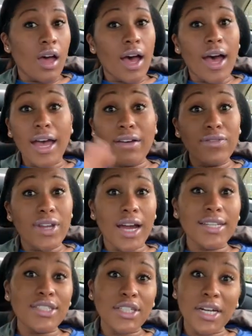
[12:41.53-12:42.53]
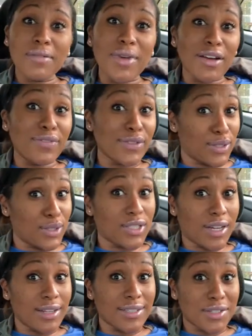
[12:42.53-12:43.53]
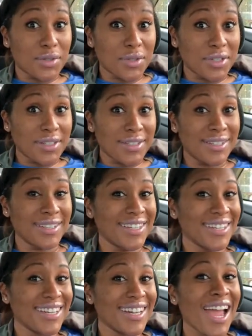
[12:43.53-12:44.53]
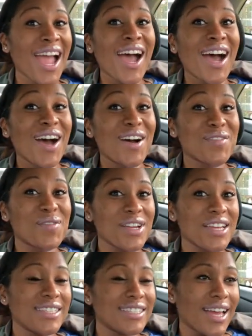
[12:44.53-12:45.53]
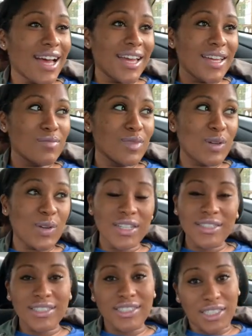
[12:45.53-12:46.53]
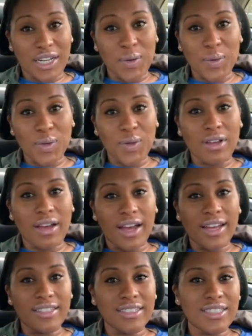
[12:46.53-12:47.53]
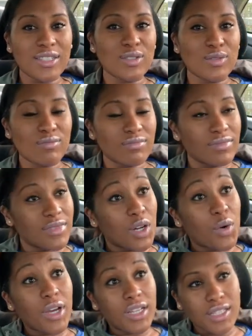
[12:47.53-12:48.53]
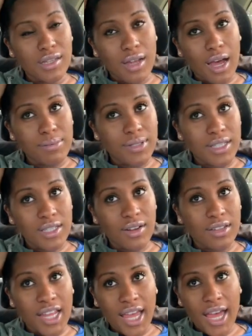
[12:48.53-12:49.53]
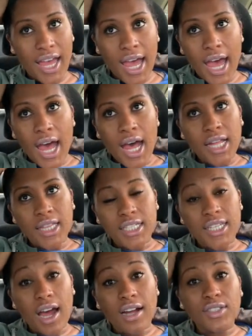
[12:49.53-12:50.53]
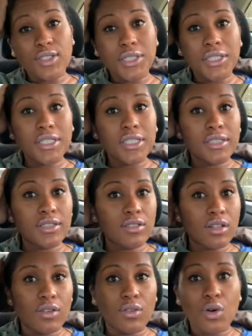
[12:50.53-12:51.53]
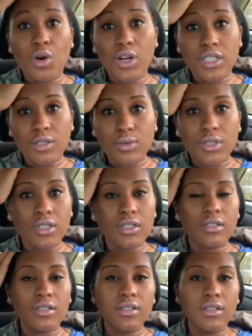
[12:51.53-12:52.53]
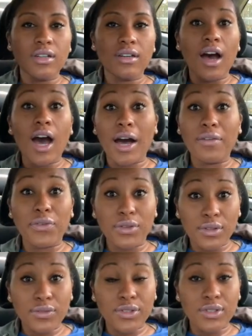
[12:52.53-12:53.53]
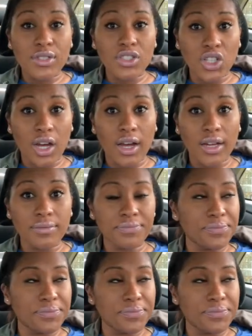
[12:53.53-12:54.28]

I have not shared my flu shot story, which I am going to share with you guys. So quick synopsis on that. The doctor, of course, was offered the flu shot,